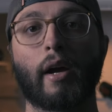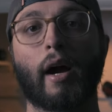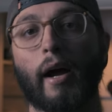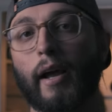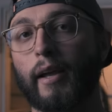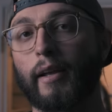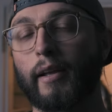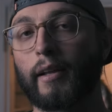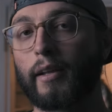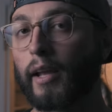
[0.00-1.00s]

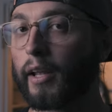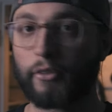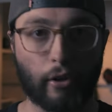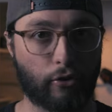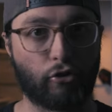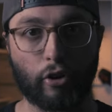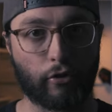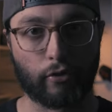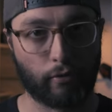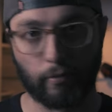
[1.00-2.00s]
it does
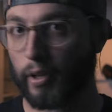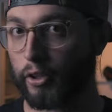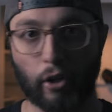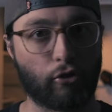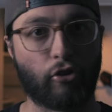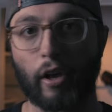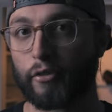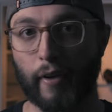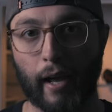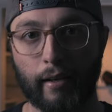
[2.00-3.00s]
just, it does
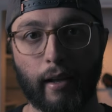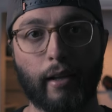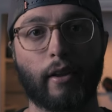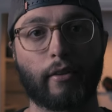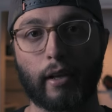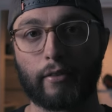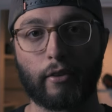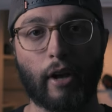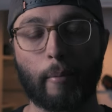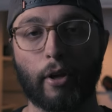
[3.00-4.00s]
just fine. It does, it gets
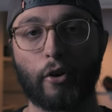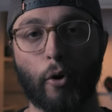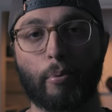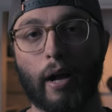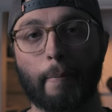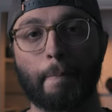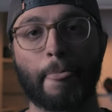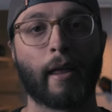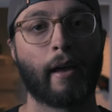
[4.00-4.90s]
the job done, no problem.